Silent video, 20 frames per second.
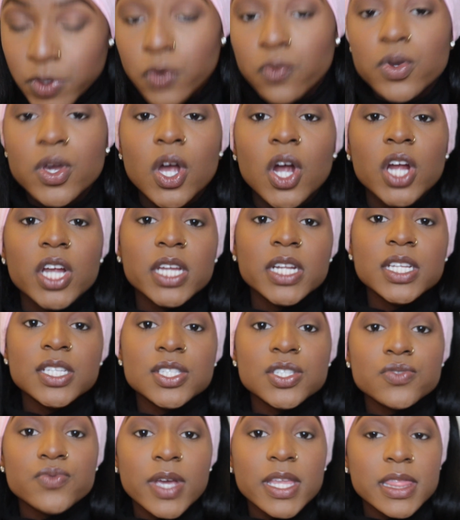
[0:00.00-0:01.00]
We are gonna
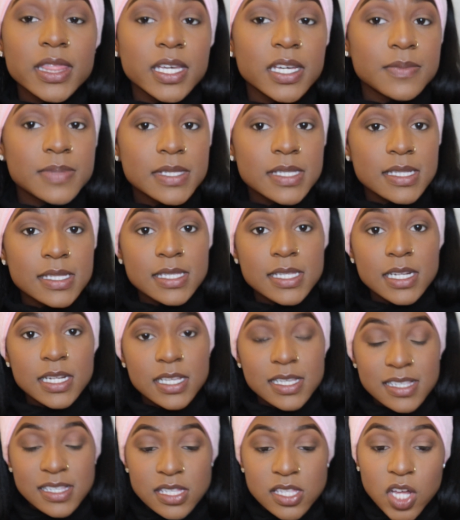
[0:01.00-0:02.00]
do red lips since it
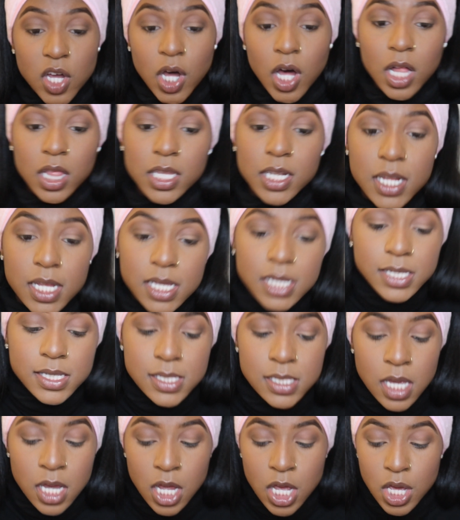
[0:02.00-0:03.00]
is the
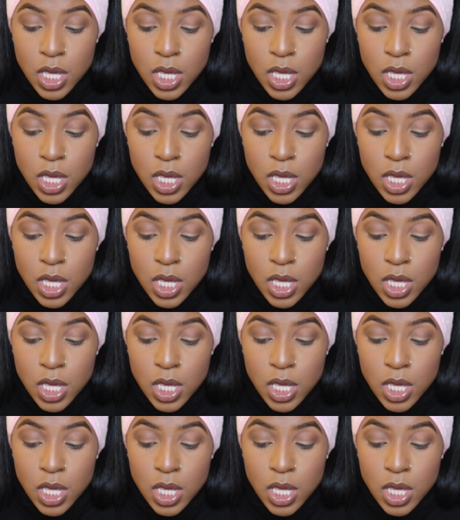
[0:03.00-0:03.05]
holidays,